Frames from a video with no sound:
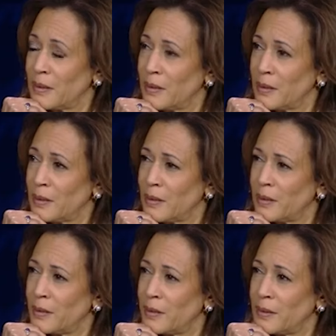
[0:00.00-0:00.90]

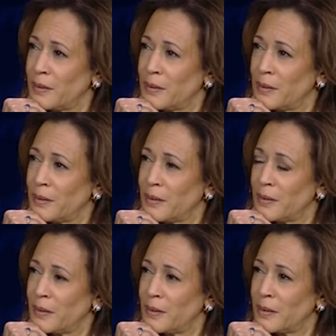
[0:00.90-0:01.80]

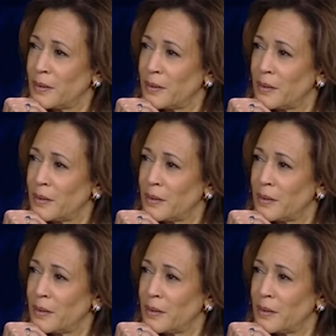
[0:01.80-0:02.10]
[no speech]